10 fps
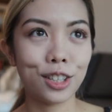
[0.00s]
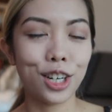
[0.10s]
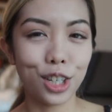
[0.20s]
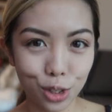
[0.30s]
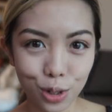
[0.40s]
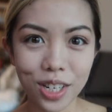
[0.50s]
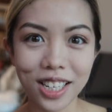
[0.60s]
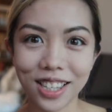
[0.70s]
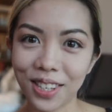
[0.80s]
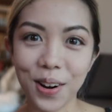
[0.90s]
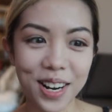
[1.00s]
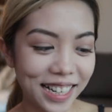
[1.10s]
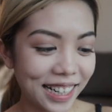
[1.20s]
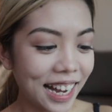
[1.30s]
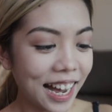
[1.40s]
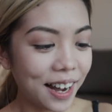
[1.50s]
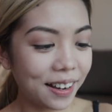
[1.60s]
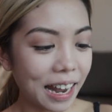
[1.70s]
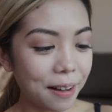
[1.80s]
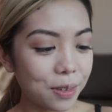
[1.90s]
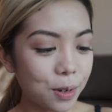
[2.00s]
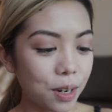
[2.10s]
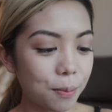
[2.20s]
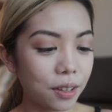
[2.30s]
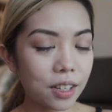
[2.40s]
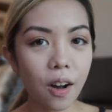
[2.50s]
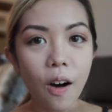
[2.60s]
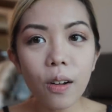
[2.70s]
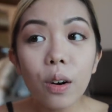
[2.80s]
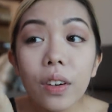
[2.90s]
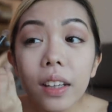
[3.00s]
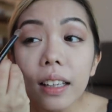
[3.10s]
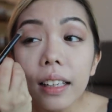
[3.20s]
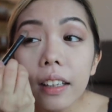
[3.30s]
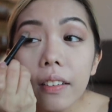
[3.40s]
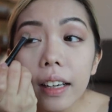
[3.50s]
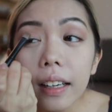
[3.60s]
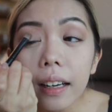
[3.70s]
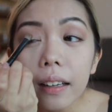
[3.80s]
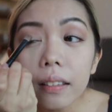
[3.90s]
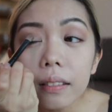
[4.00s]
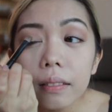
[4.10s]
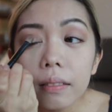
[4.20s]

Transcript: Okay, so we're gonna put this all over the lid right now.